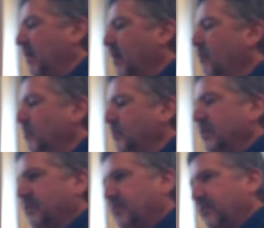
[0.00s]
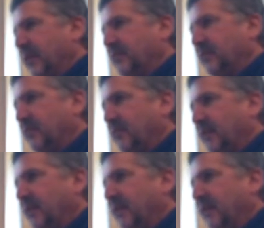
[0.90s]
local search directories on the
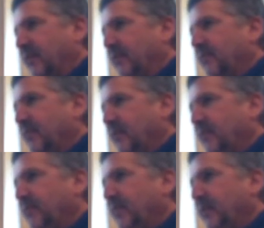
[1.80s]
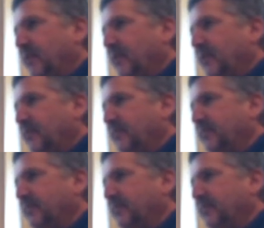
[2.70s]
internet? Are you familiar with those?